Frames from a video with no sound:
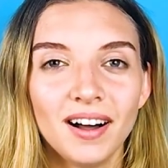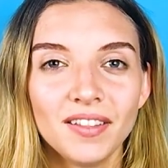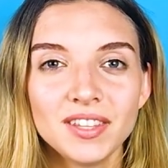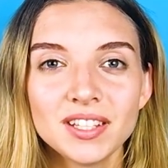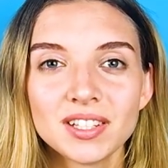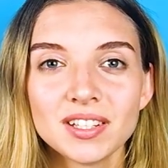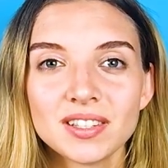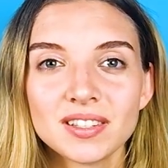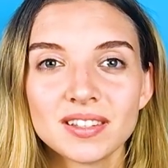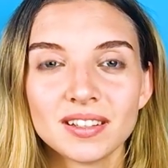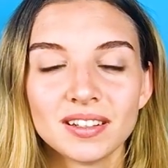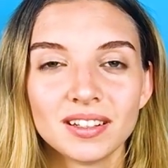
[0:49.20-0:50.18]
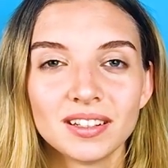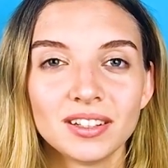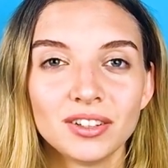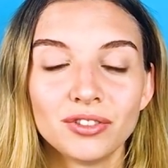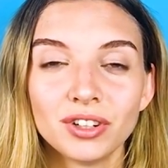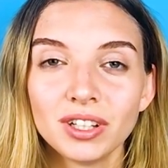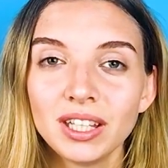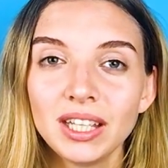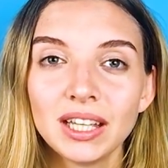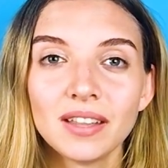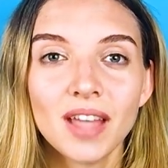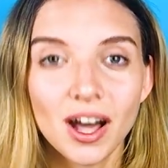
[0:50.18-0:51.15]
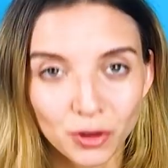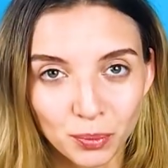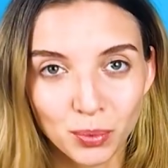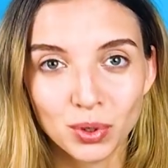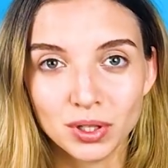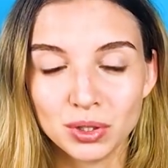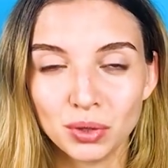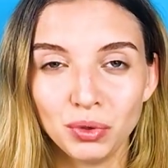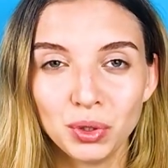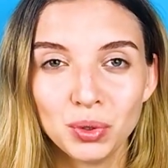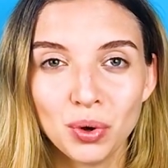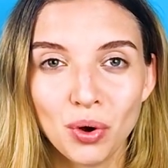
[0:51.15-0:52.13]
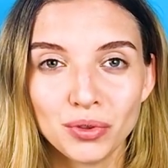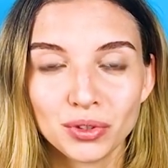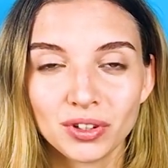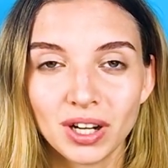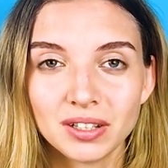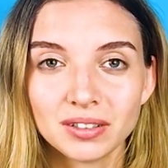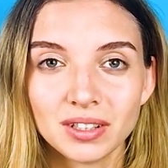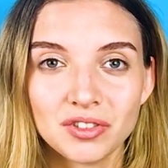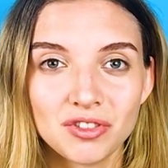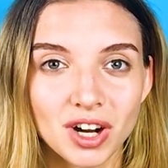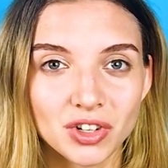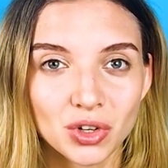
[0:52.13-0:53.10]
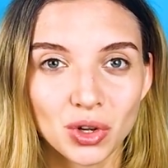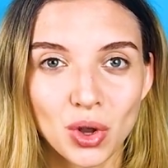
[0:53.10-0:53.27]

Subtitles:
this is really another point of view of Ukrainian and Russian